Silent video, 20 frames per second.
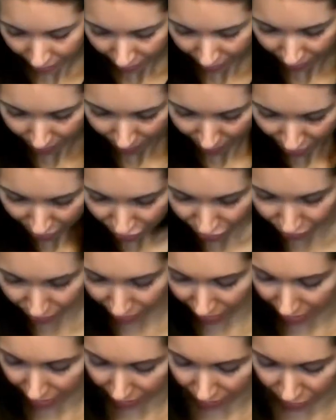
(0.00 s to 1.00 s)
measuring
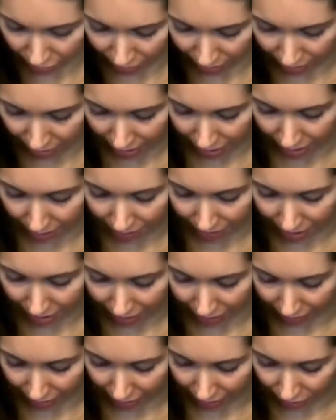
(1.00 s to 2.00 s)
it. I'm trying to keep
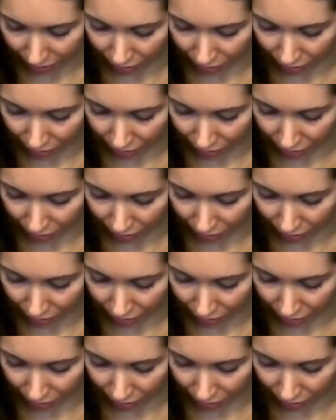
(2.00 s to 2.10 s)
that length.